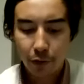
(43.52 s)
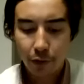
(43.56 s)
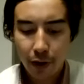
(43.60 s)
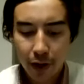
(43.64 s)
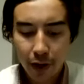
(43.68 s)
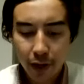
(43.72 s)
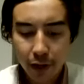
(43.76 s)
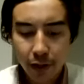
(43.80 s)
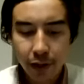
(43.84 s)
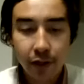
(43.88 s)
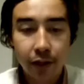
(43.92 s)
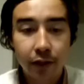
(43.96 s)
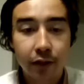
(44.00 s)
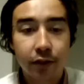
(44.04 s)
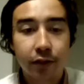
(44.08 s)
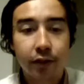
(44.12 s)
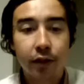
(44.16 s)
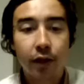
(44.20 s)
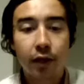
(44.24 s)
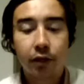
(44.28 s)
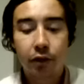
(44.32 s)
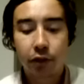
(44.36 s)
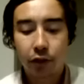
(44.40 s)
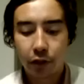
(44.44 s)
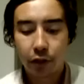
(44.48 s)
Iran is
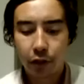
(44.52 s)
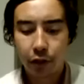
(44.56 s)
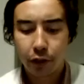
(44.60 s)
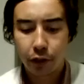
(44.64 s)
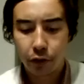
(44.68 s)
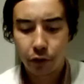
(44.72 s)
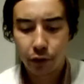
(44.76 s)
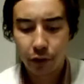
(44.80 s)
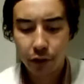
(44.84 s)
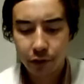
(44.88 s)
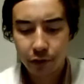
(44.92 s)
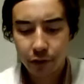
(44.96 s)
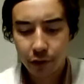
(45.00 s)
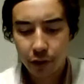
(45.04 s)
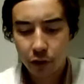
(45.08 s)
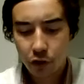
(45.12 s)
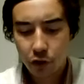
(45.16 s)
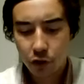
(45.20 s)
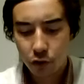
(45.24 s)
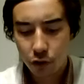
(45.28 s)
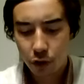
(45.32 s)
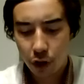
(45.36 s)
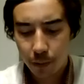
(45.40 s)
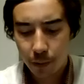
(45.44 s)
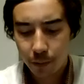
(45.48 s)
set to increase
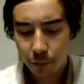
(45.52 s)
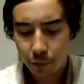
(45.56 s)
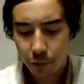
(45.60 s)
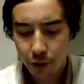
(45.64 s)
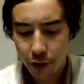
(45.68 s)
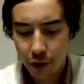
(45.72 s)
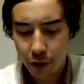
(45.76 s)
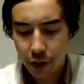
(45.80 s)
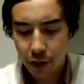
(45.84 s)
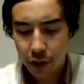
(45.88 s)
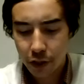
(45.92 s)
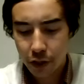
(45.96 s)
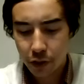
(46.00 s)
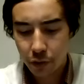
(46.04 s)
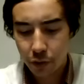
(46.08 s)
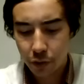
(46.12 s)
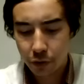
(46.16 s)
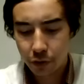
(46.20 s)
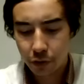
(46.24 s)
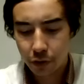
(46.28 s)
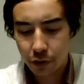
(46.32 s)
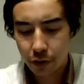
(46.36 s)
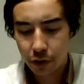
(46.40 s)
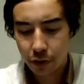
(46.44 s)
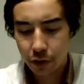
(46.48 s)
their
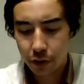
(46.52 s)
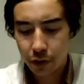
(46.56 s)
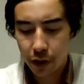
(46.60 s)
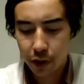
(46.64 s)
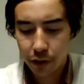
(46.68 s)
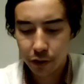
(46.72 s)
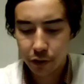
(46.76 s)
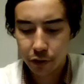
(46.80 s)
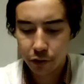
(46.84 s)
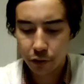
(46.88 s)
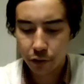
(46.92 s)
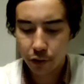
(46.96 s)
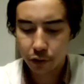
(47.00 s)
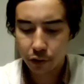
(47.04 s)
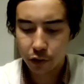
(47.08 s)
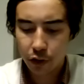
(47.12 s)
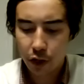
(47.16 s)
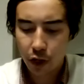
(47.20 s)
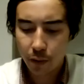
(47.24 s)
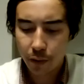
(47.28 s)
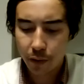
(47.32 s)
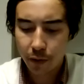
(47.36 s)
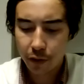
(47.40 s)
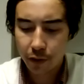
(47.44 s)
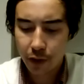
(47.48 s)
cooperation with the International
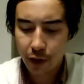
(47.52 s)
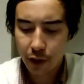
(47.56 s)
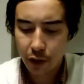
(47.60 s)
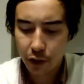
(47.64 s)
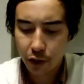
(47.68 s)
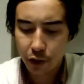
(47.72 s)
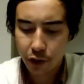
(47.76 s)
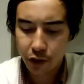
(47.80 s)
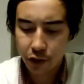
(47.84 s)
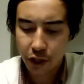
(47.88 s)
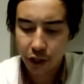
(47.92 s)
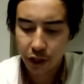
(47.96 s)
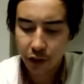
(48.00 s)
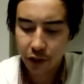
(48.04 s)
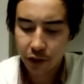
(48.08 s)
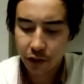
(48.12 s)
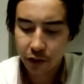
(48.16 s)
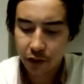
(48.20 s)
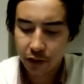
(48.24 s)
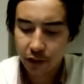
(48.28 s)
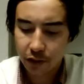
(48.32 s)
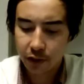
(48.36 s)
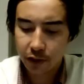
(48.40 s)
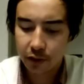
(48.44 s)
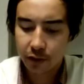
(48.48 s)
Atomic Energy
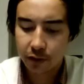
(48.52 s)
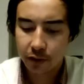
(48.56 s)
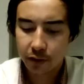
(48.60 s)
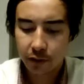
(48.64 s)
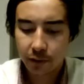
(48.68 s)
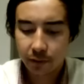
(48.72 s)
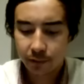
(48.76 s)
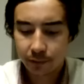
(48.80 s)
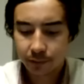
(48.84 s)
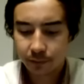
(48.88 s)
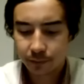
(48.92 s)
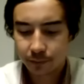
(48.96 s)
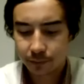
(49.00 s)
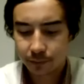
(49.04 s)
Agency.